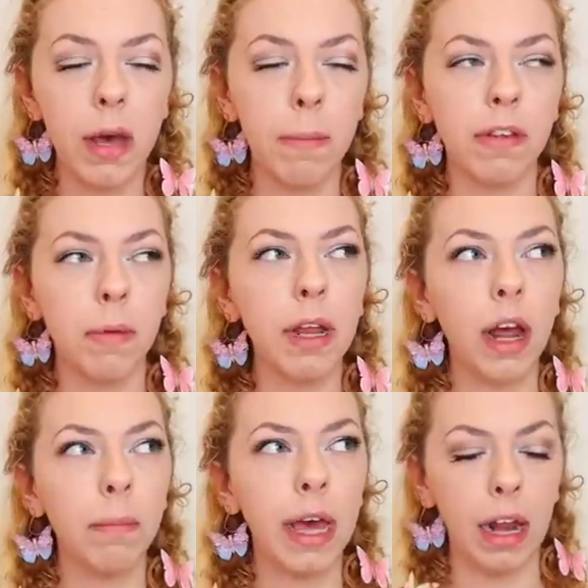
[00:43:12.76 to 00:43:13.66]
but something
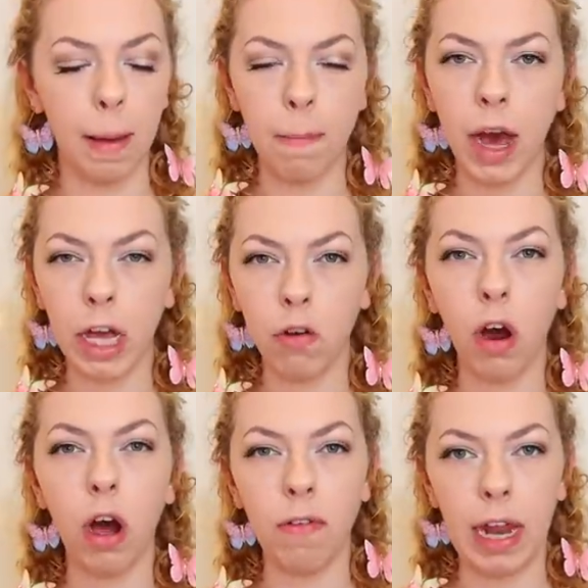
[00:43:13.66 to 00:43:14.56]
like, I'm getting like
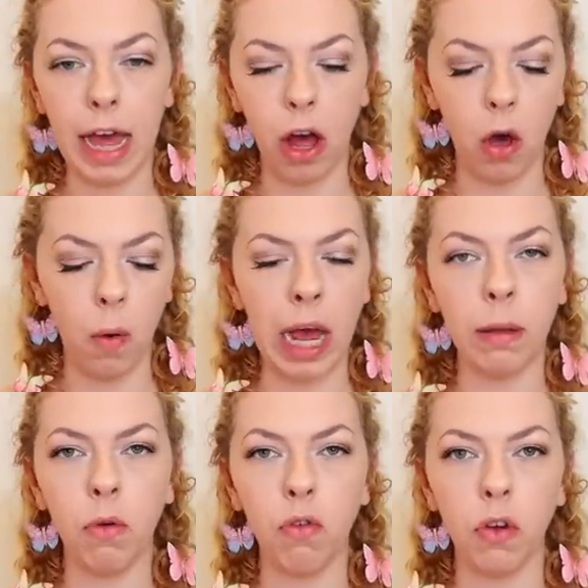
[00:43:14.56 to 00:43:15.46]
Minecraft, Lego,
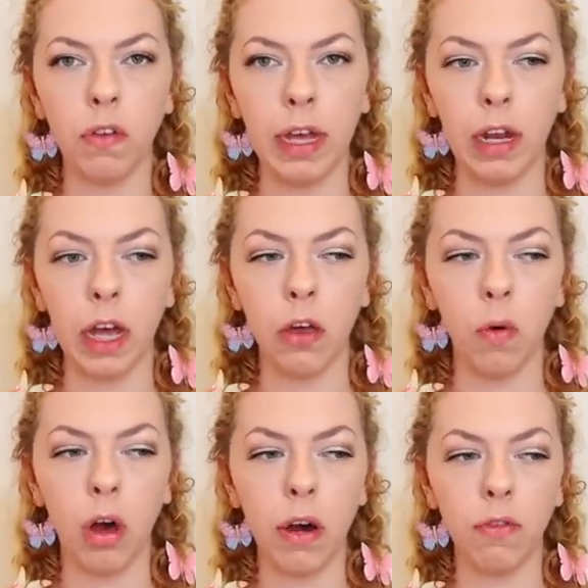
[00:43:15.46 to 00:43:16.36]
Animal Crossing. Like, you're
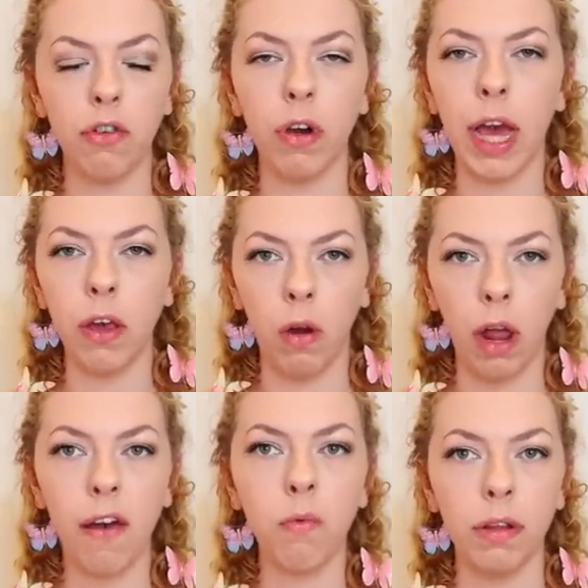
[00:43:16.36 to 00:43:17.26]
kind of creating your
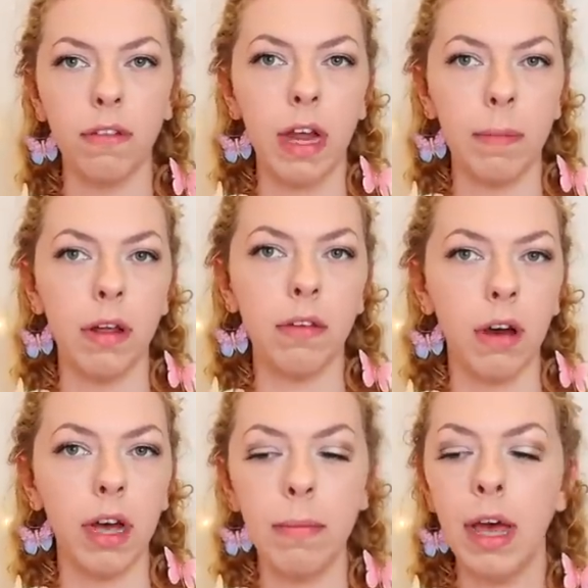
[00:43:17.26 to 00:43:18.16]
life one step at a
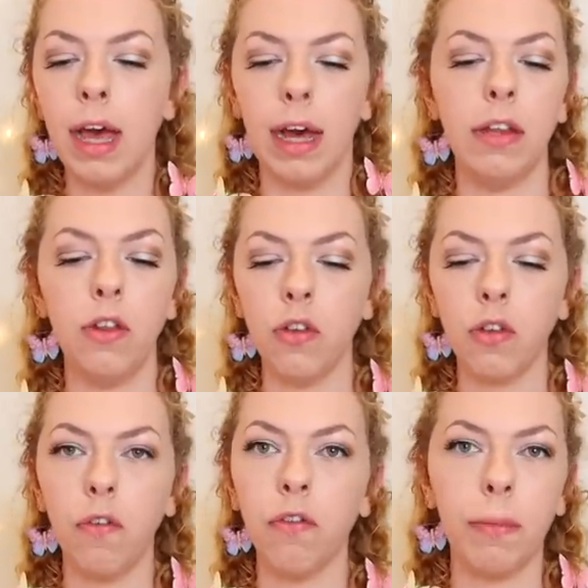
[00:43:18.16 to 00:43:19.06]
time, and this is just
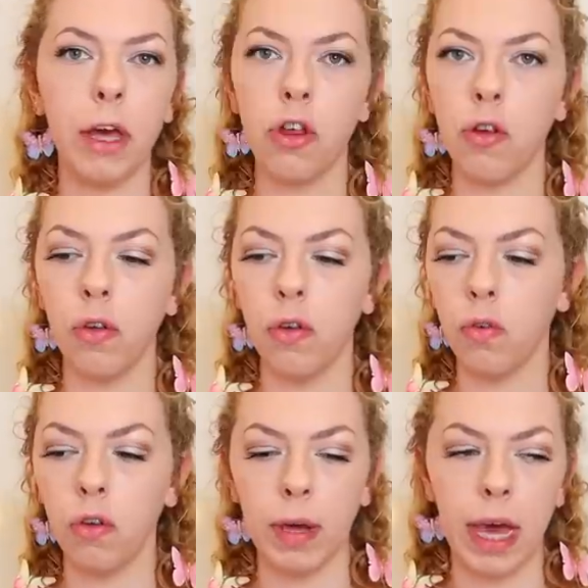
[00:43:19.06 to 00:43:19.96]
confirmation you're
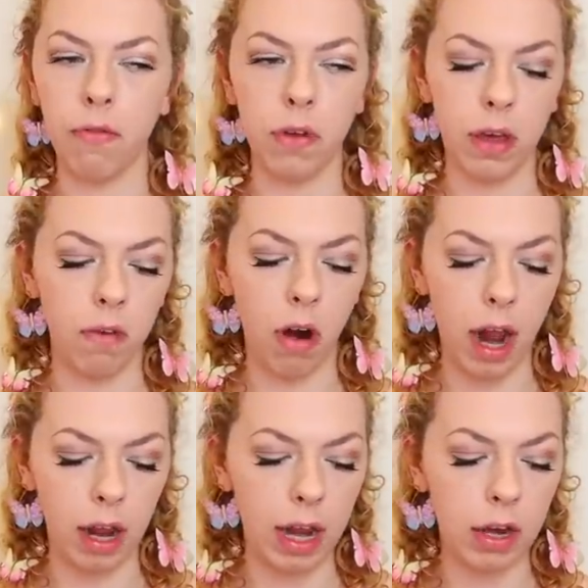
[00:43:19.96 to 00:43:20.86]
doing everything
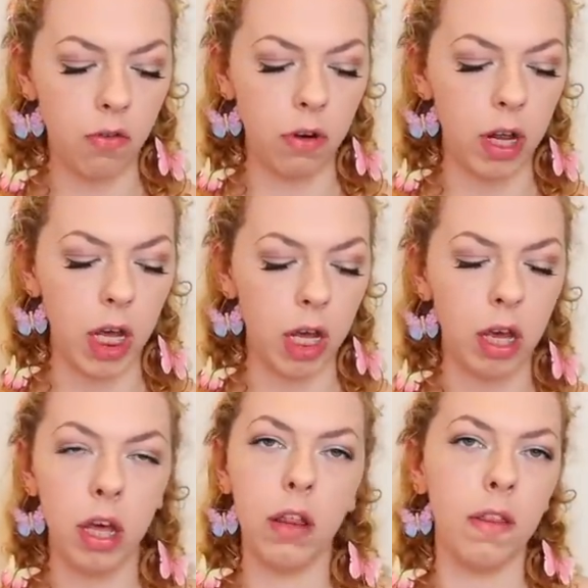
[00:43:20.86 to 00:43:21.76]
right. Like, literally,
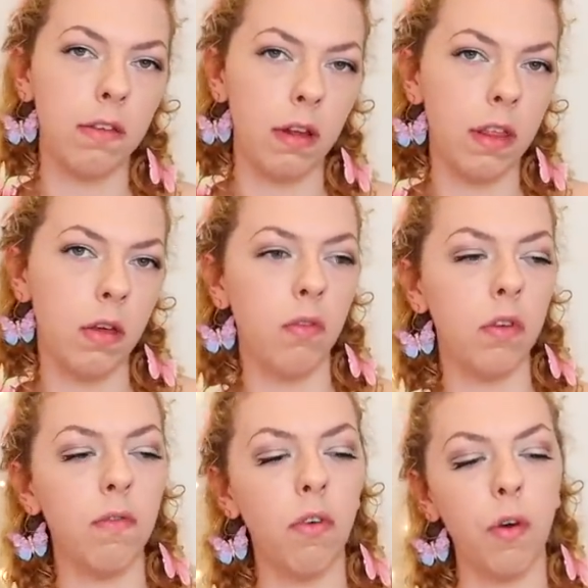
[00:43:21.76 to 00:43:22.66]
there's nothing you're
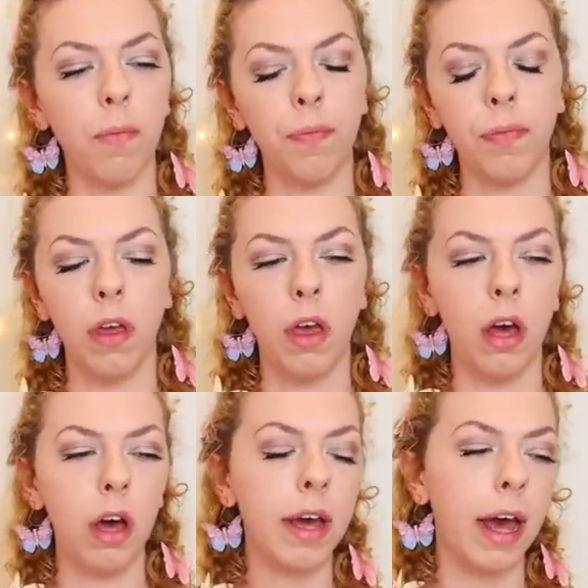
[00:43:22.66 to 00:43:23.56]
doing wrong.
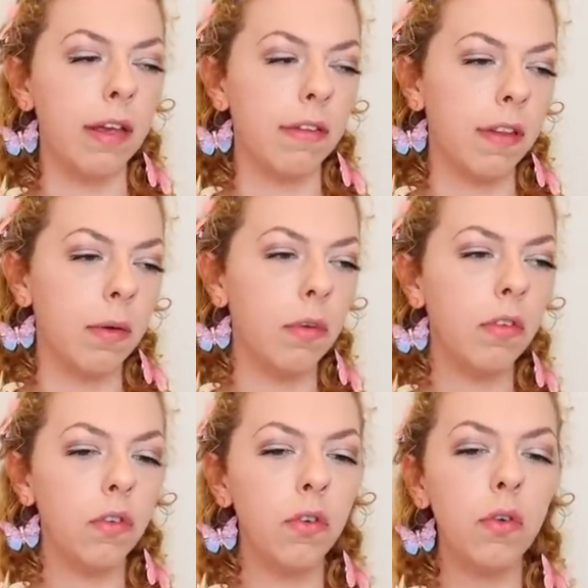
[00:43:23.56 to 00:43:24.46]
Okay, so they
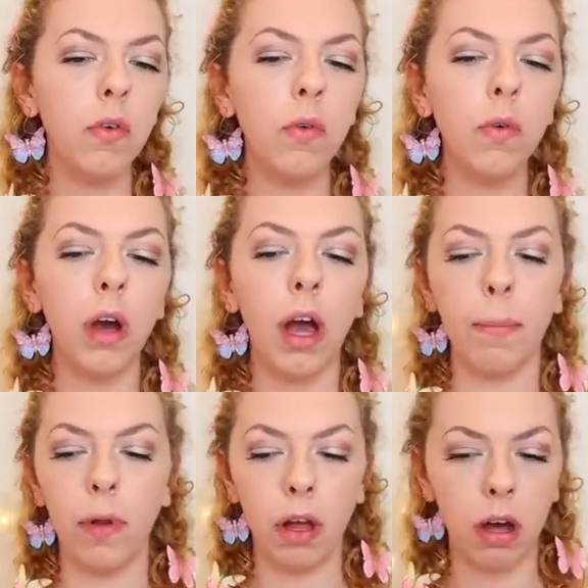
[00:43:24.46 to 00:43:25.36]
want to
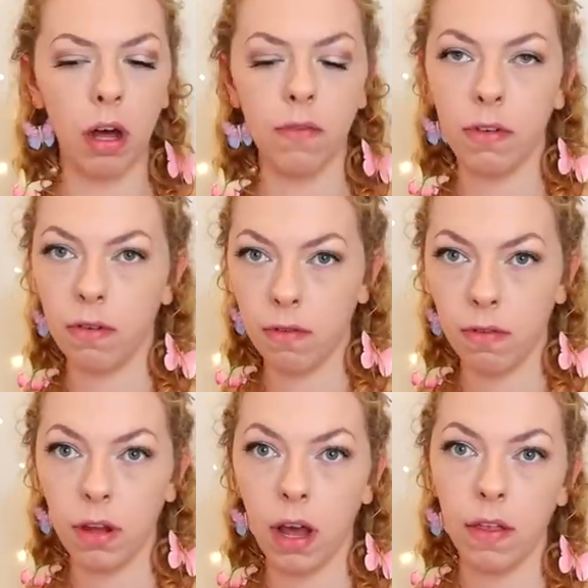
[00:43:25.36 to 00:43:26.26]
pull a card for
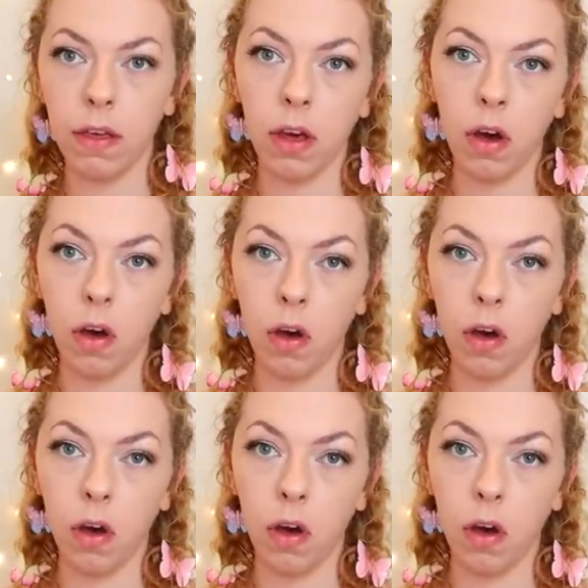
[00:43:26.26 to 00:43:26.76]
the